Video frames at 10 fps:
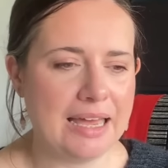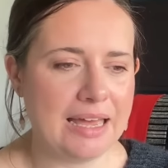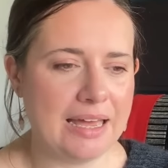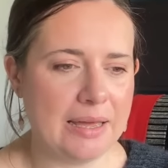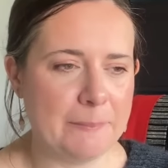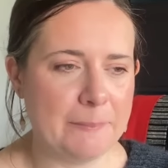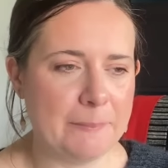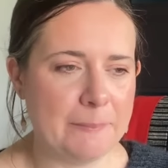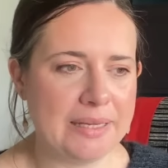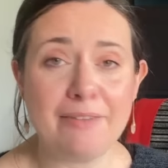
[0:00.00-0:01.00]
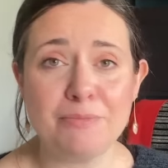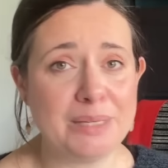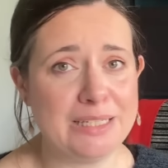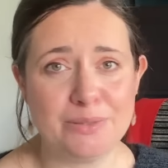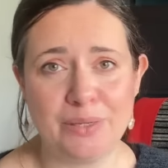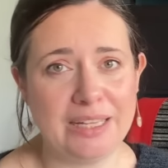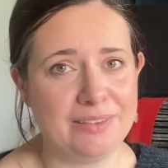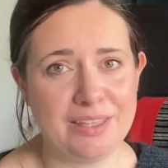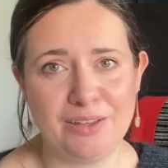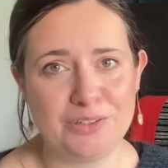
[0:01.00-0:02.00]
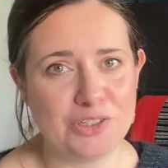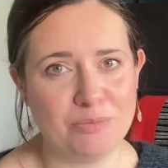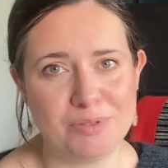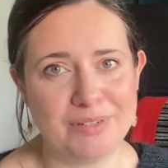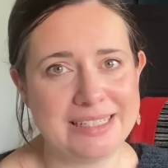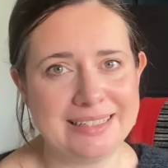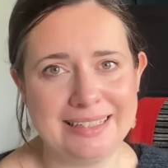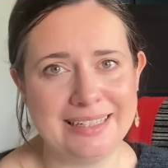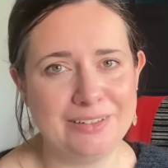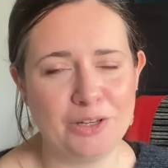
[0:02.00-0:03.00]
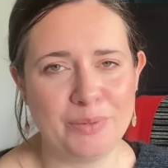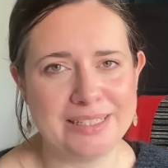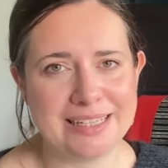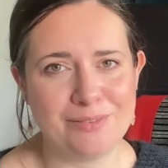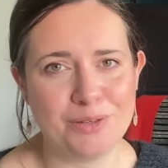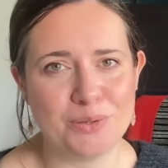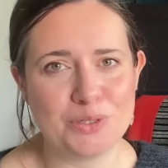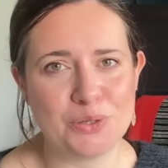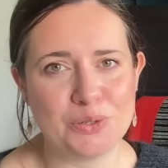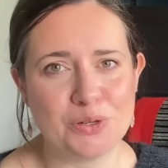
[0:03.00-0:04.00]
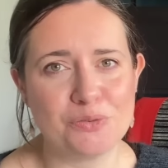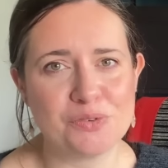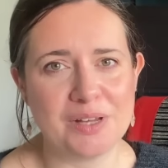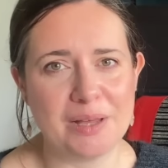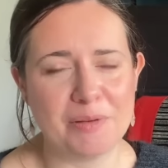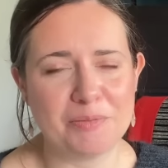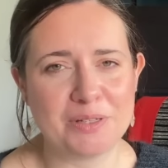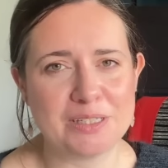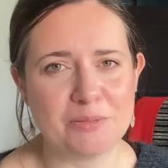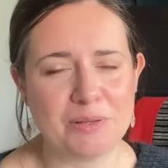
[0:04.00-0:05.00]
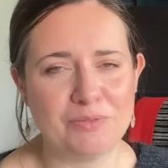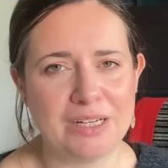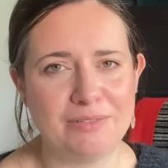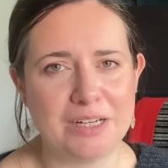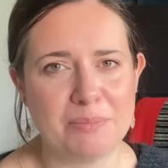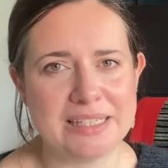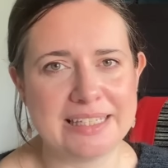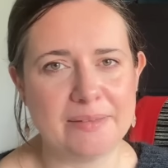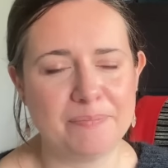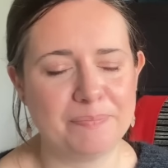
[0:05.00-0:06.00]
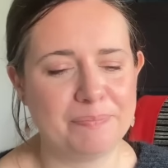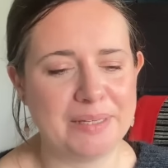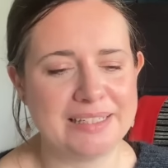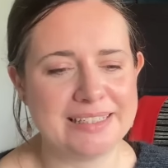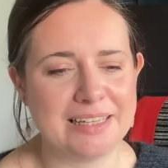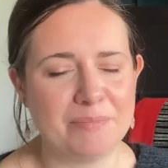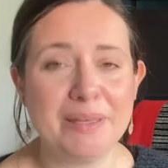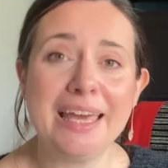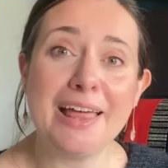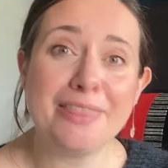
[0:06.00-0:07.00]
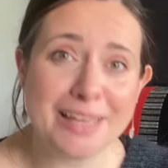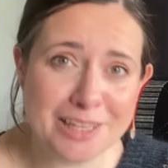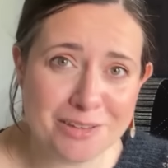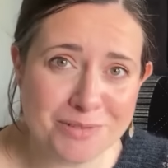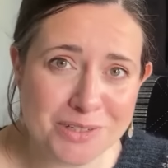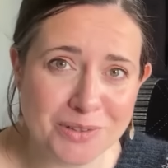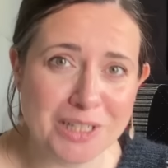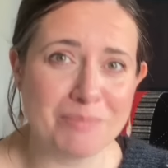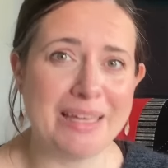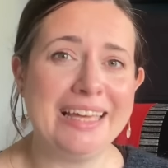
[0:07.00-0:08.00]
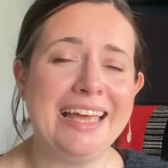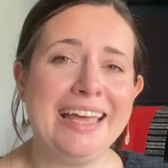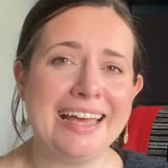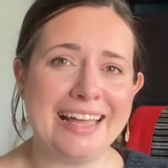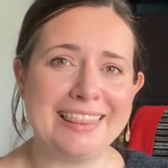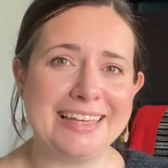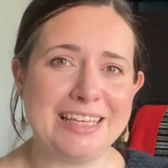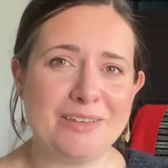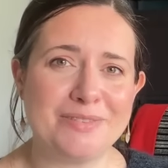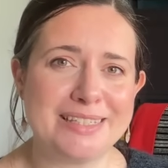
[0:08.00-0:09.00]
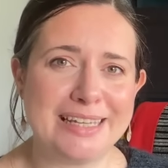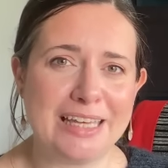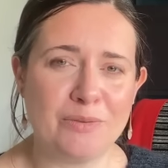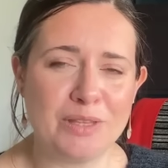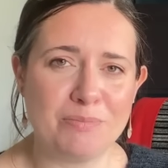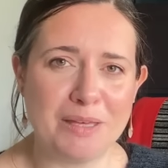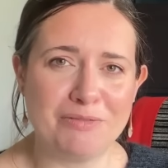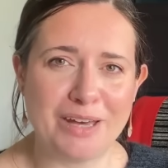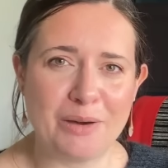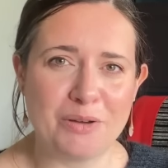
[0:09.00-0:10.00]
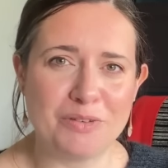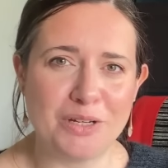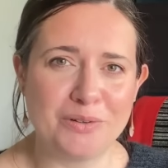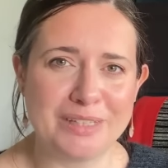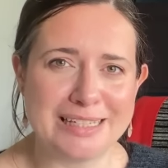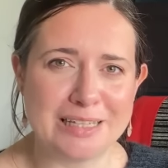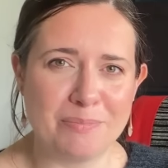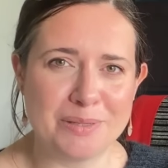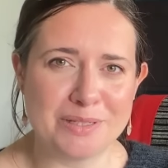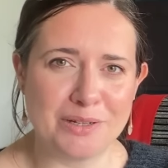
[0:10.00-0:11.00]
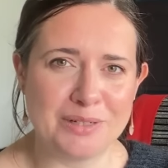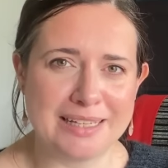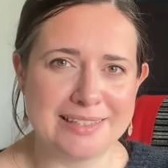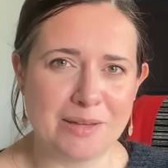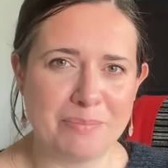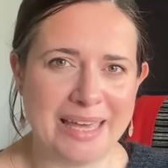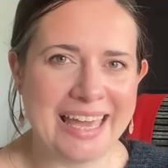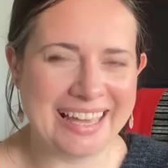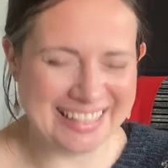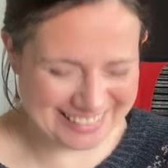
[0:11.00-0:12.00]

but I haven't been to any other yarn shops recently, nowhere to give you a tour of, because I've been really, really busy. But yeah, thank you for joining me, and thank you for sticking with me for however long this episode ends up being.